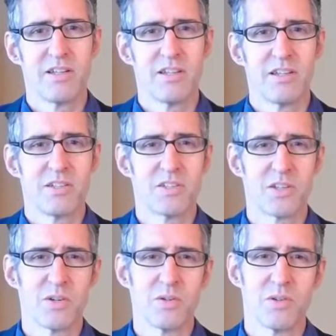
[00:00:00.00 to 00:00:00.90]

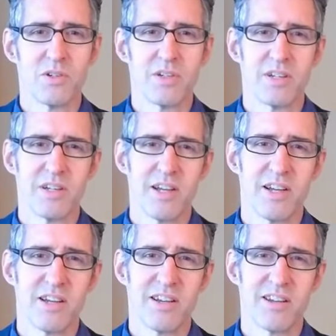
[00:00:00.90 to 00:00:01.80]
So
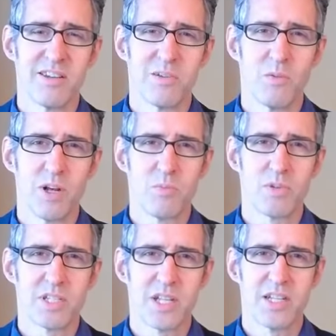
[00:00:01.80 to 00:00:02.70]
uh, what I'm
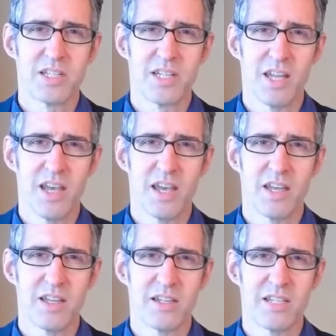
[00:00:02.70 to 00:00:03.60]
presenting
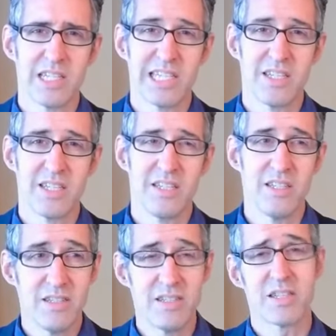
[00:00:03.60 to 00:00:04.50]
today
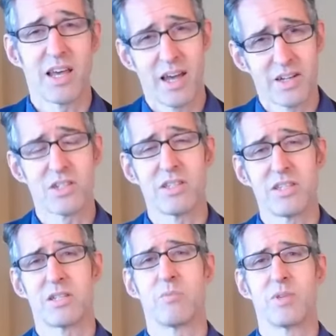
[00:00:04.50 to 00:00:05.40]
is actually
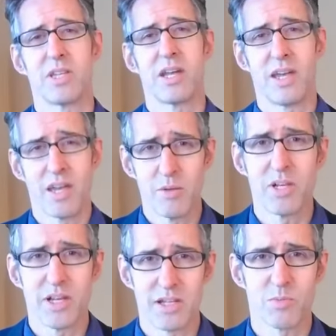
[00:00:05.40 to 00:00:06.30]
something that I am an
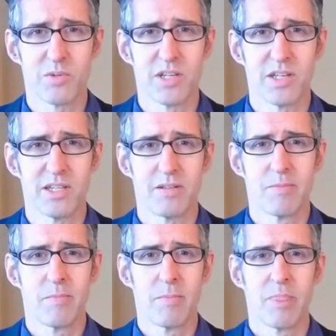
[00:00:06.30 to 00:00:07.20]
expert in,
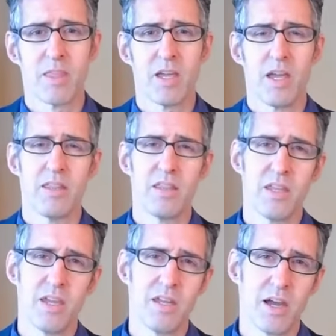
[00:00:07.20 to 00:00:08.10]
and
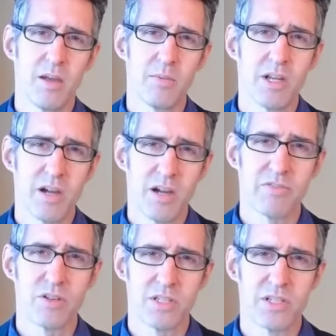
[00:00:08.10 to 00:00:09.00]
and I'm going to
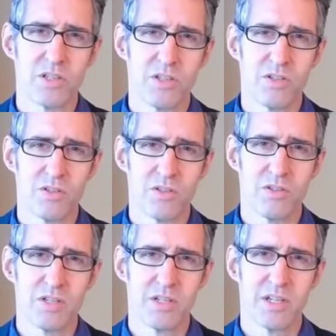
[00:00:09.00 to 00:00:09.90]
offer it to you
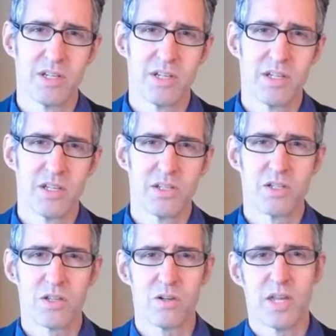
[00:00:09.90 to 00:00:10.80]

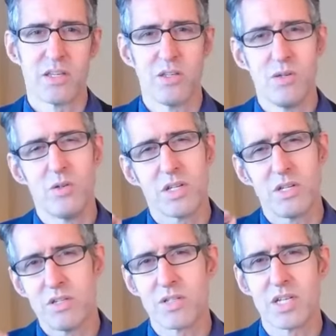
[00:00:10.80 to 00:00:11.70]
so that you can
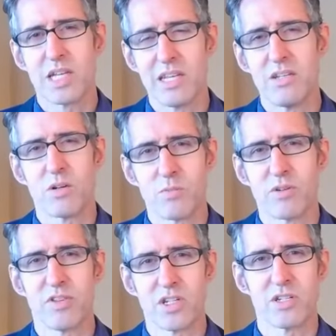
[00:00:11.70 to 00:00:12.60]
use it in your
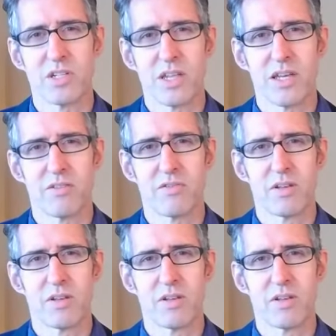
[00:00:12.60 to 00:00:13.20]
professional life